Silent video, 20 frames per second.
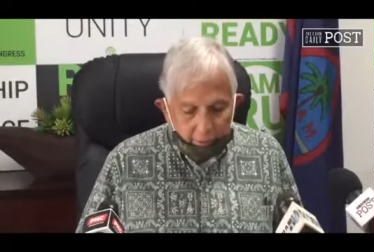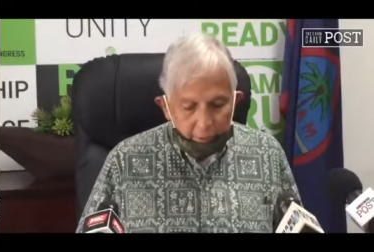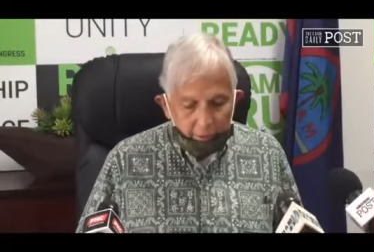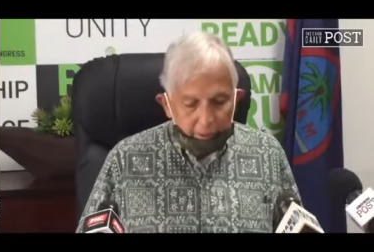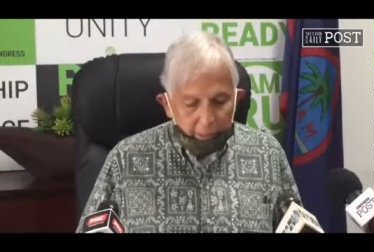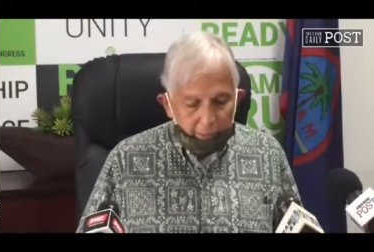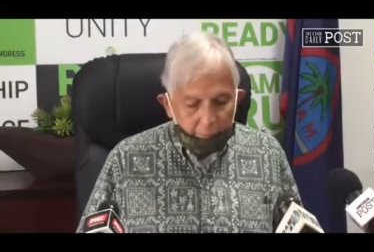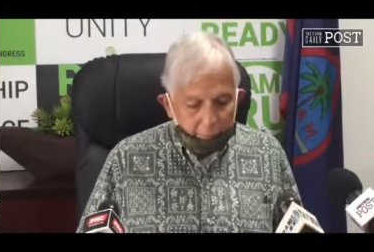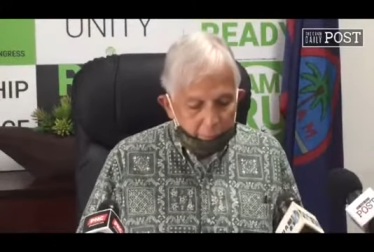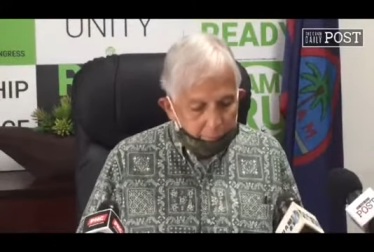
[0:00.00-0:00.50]

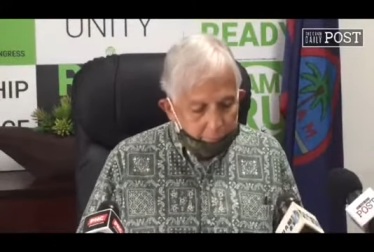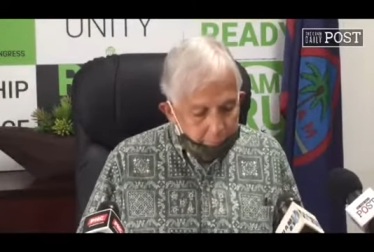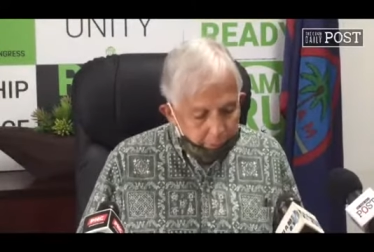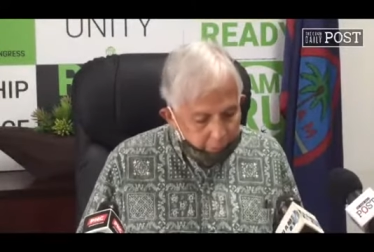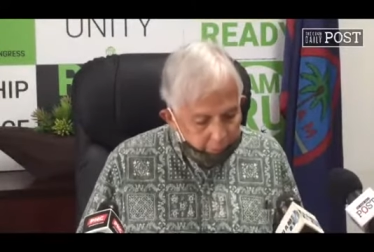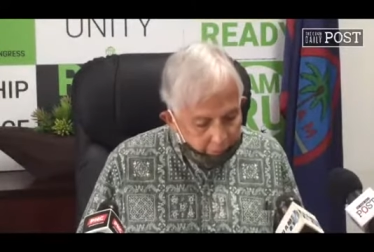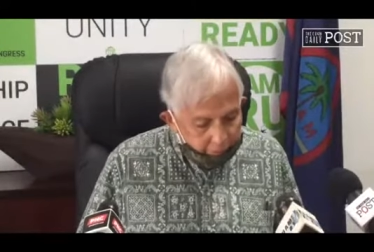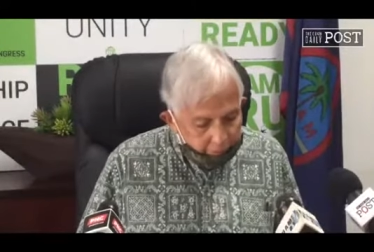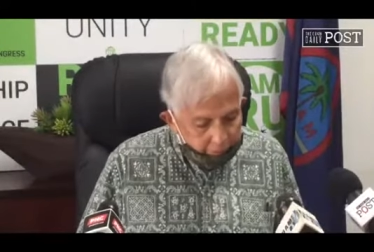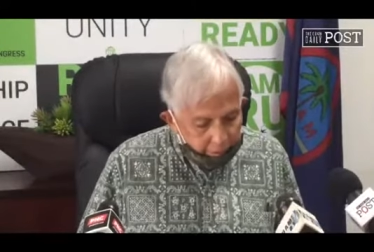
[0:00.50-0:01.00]
And I
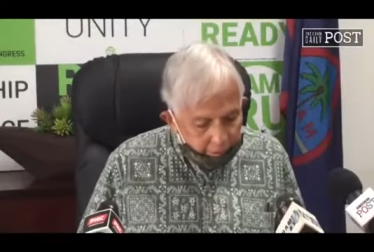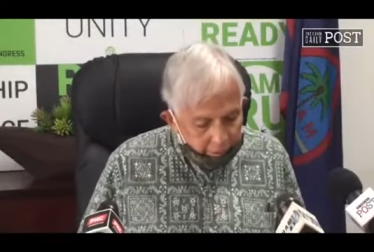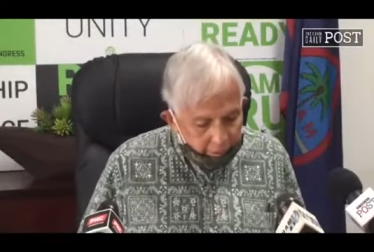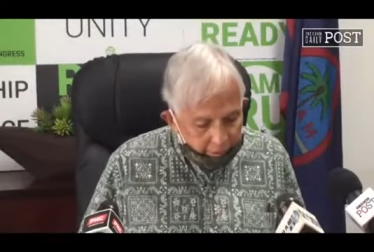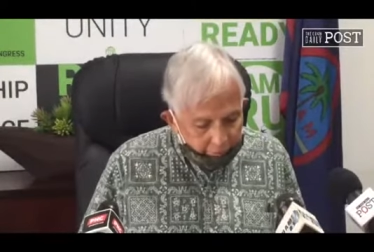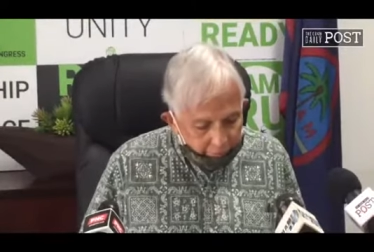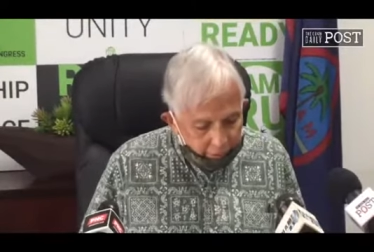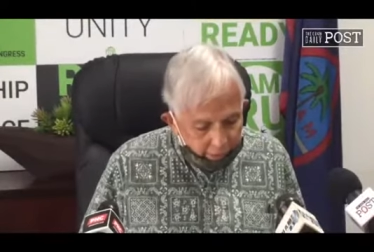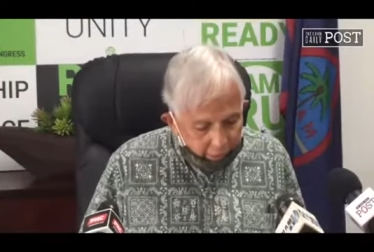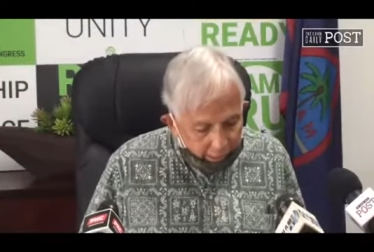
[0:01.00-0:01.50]
repeatedly
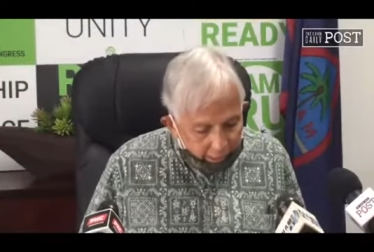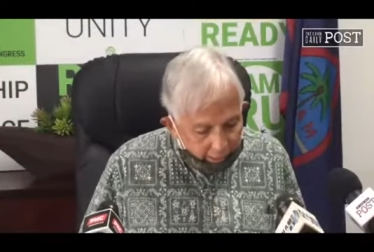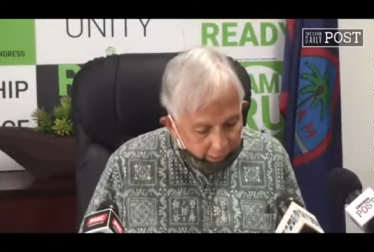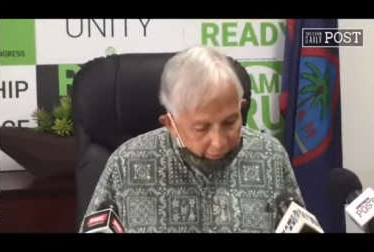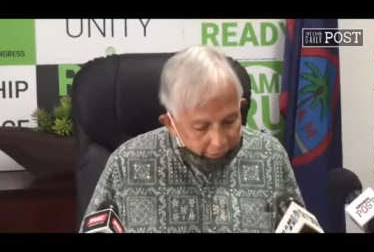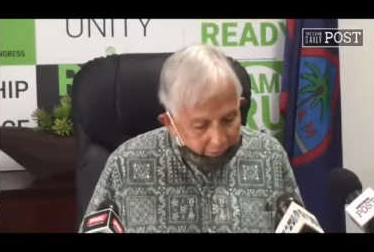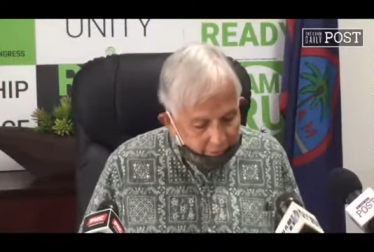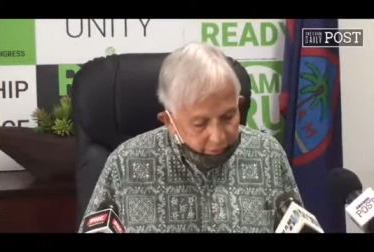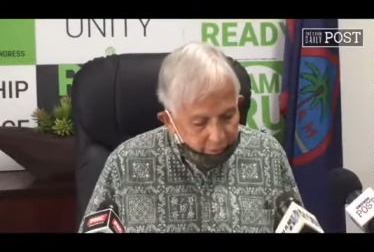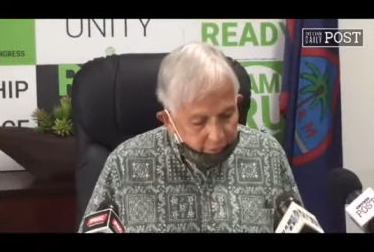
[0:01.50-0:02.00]
have
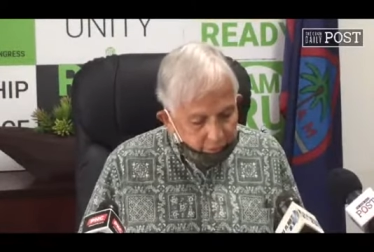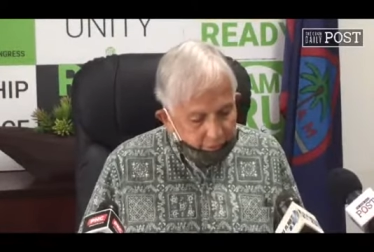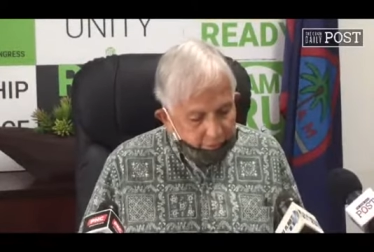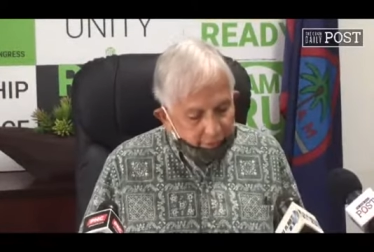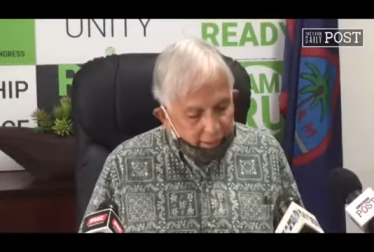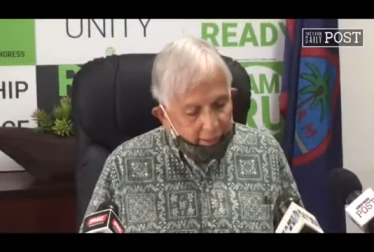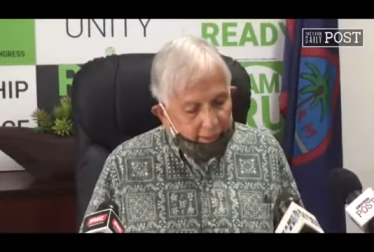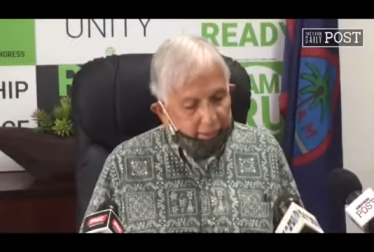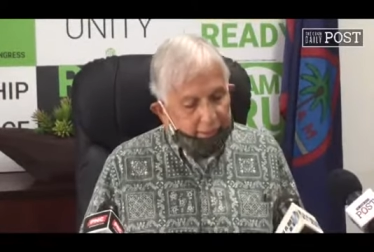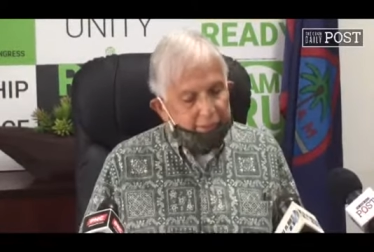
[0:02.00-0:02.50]
asked
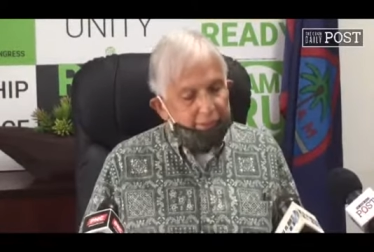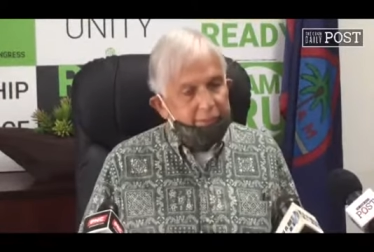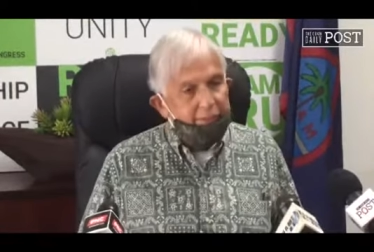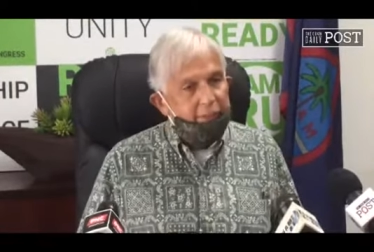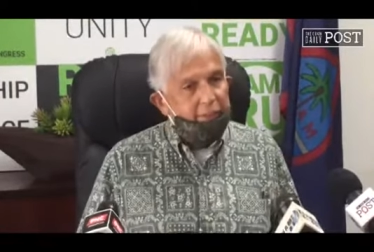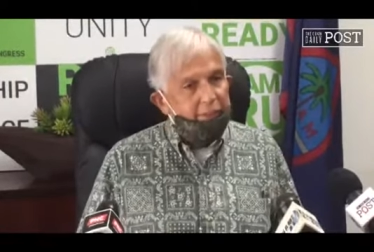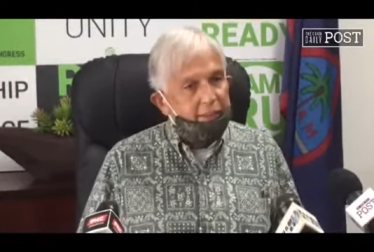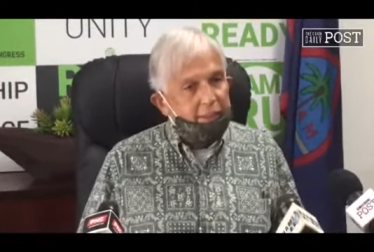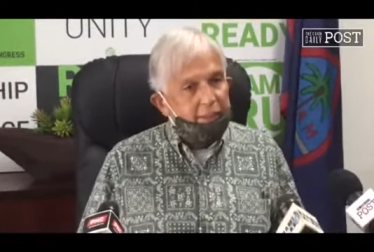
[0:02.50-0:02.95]
Delegate St.